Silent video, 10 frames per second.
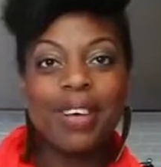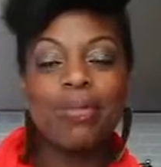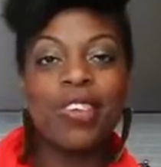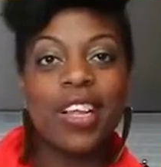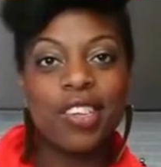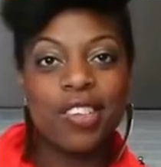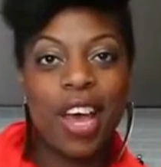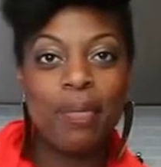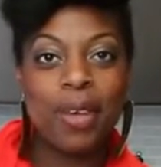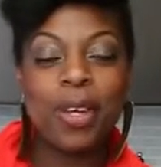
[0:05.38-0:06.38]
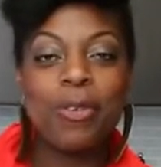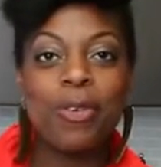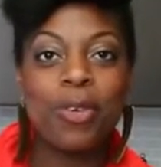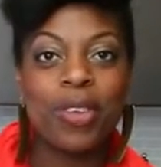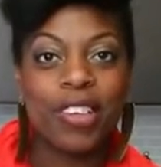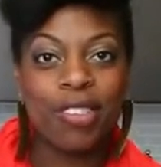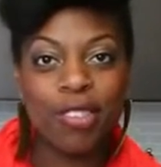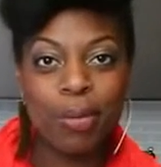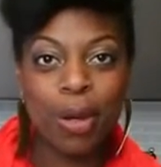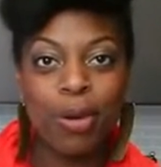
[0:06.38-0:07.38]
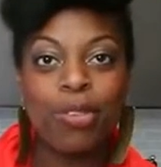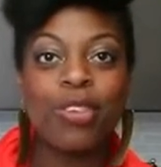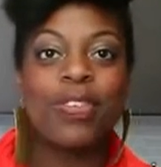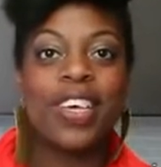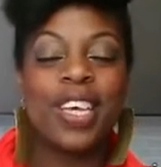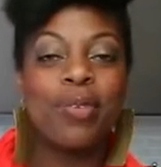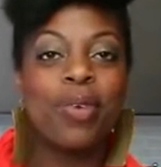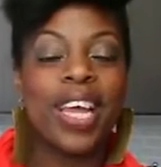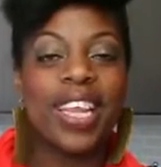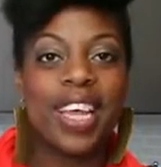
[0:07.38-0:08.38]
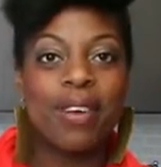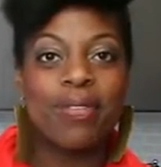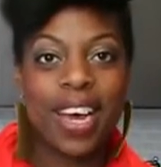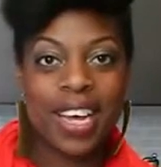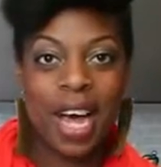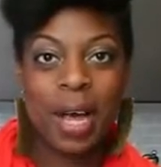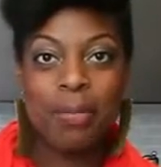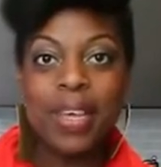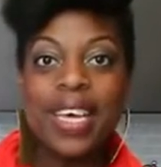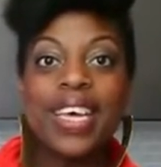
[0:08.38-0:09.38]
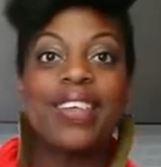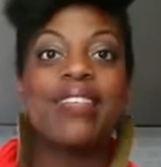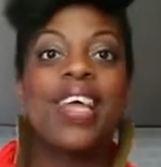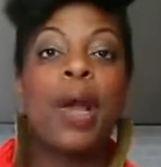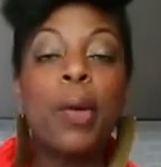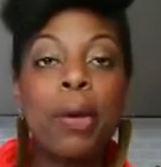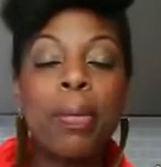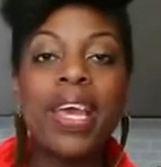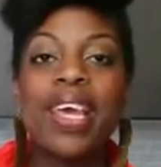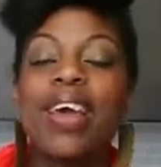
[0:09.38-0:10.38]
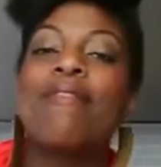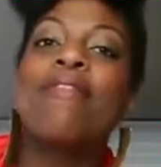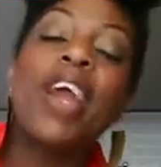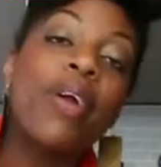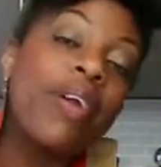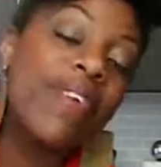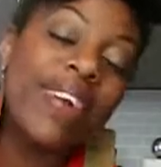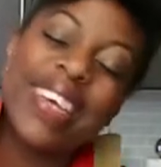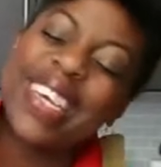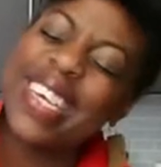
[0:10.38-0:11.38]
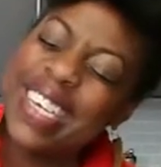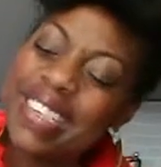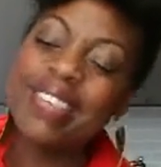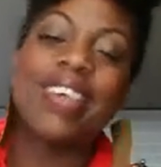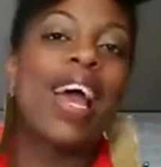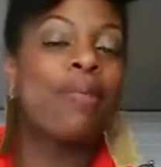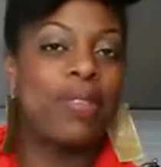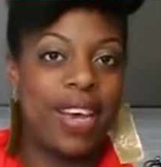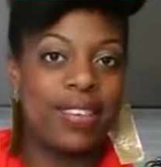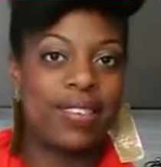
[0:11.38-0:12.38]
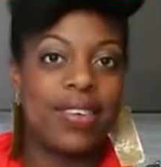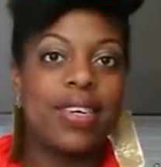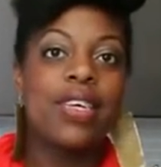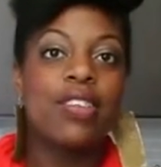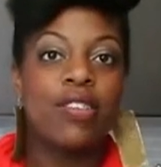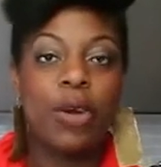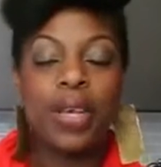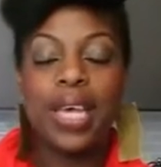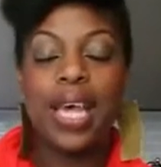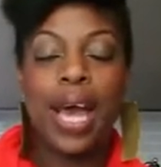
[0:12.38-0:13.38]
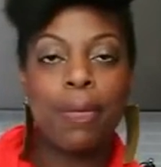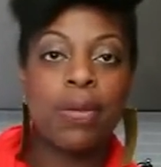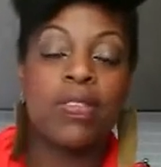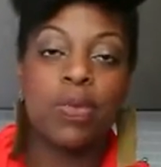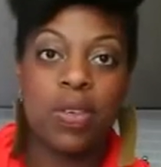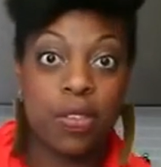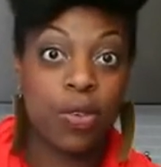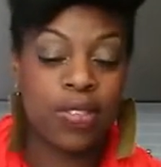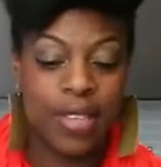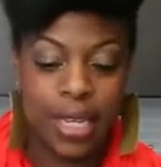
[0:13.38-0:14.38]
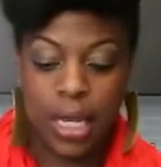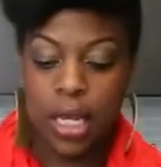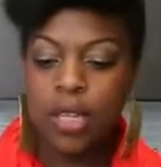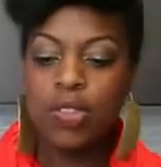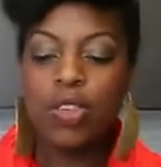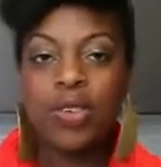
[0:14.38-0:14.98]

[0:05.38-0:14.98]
I'm Shelly Chapman, your food relationship coach of eatrelatelove.com. And today we are making a very, very easy appetizer, turkey apple Swiss crostini. So